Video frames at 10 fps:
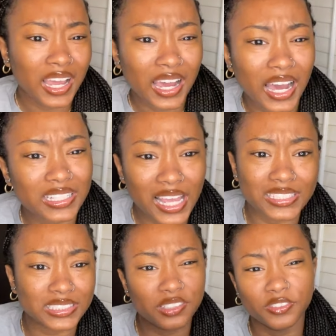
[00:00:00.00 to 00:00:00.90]
I like
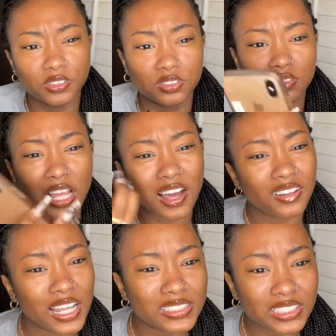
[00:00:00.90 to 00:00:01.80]
seafood. Y'all don't
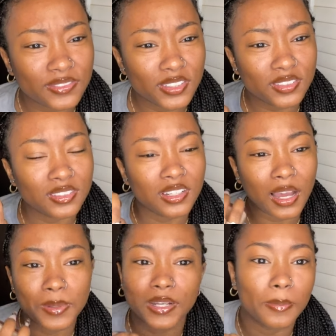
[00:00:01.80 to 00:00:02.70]
like seafood?
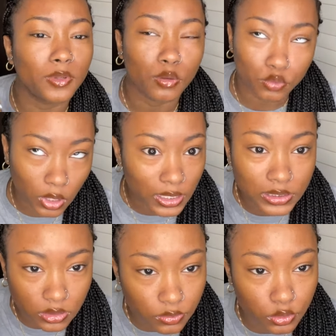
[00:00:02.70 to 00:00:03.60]
Comment down below if you like
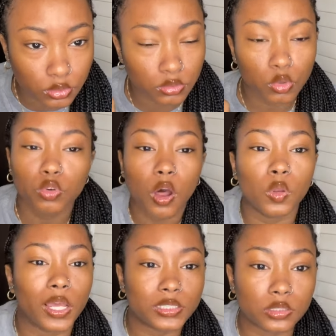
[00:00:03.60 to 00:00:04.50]
seafood. Who don't
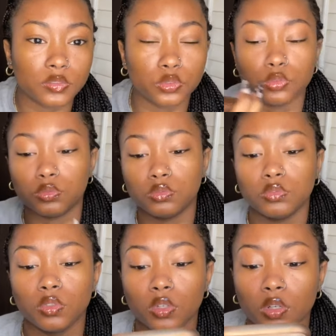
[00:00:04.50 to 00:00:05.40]
like seafood?
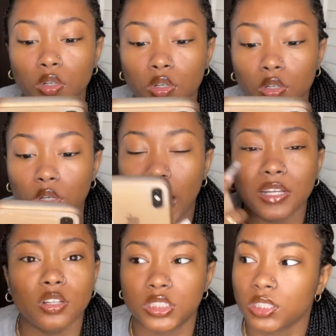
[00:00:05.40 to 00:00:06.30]
I
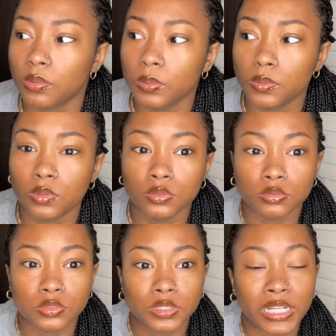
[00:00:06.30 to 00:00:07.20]
know some people
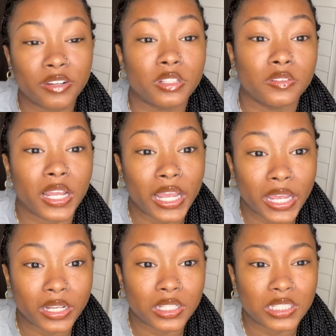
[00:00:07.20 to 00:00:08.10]
never even
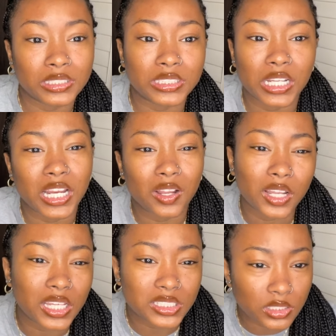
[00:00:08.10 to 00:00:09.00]
had it and say they don't
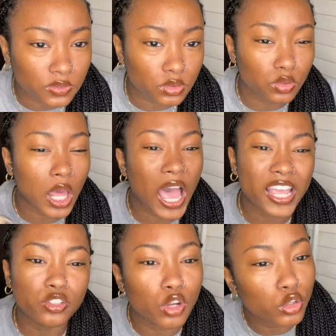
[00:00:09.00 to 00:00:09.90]
like seafood. How
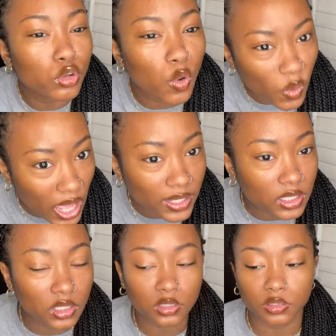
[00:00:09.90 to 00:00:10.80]
you know you don't like
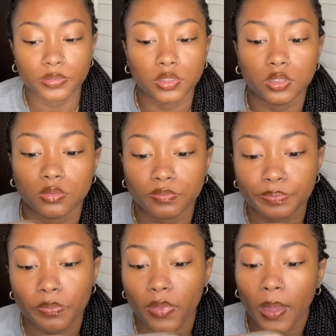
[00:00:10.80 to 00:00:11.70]
it? The fuck?
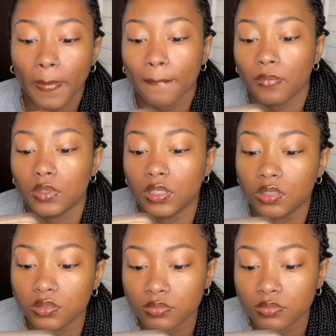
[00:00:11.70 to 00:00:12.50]
But